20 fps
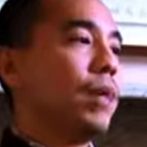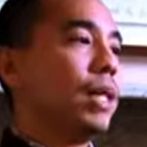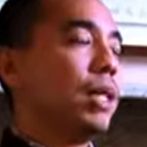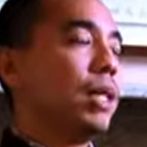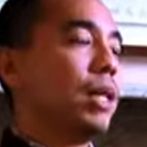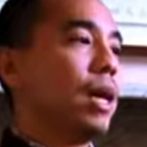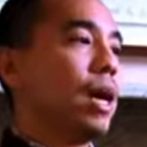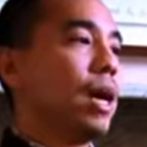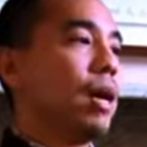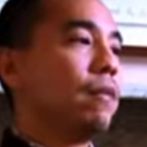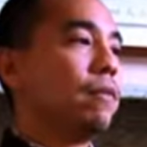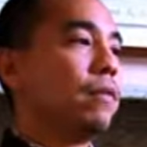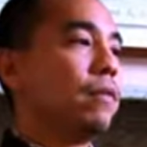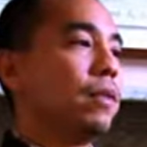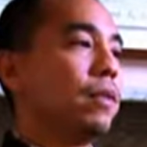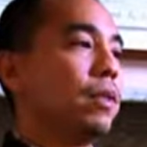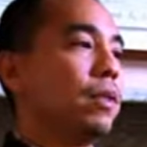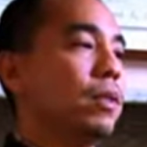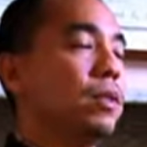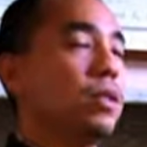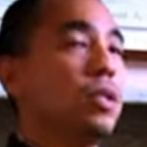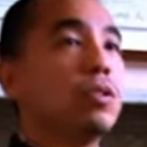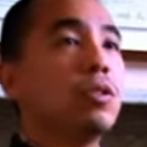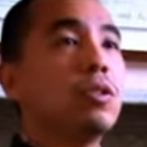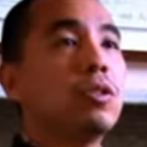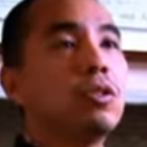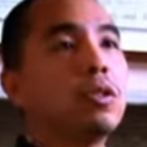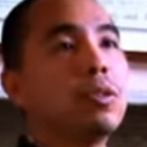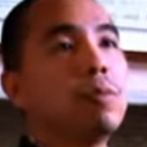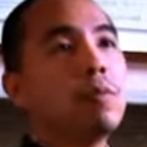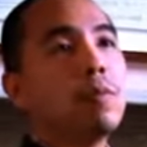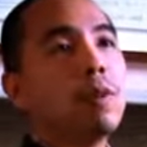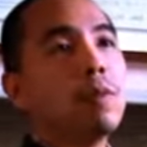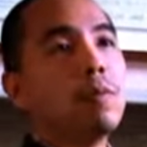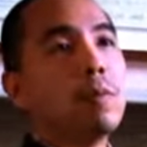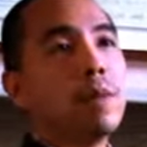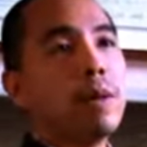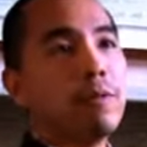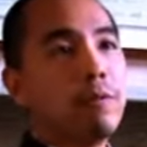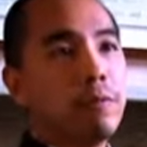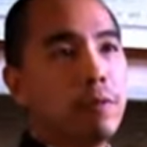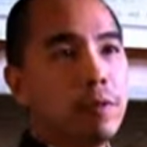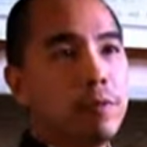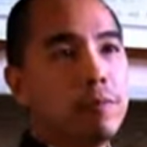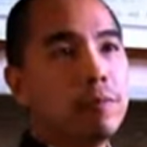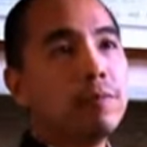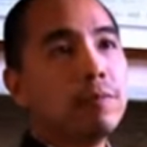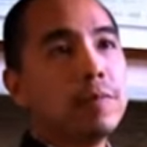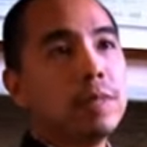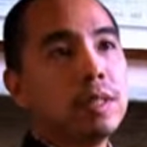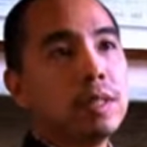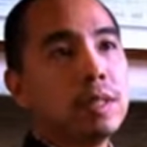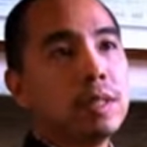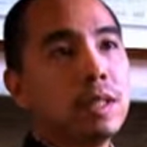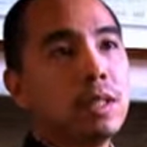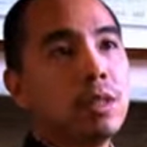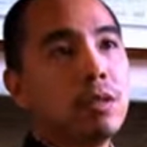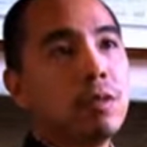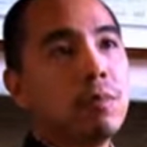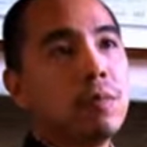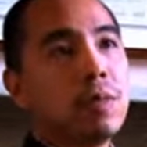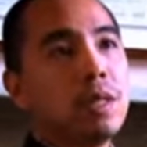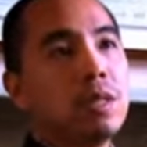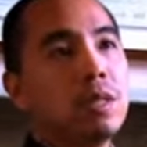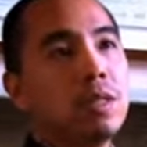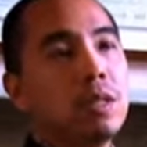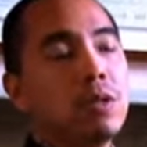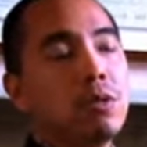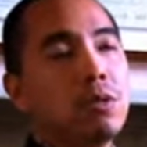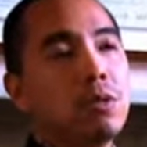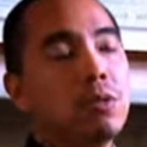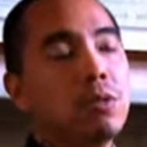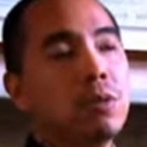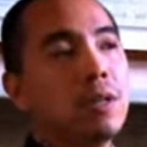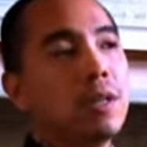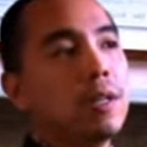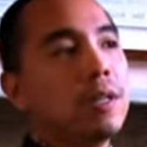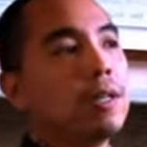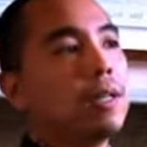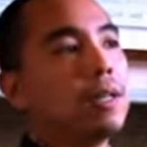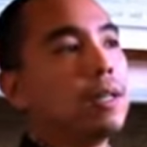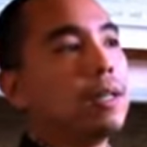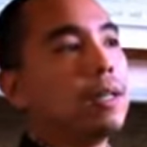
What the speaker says: I think after the censorship of my film, Syndrome of the Century.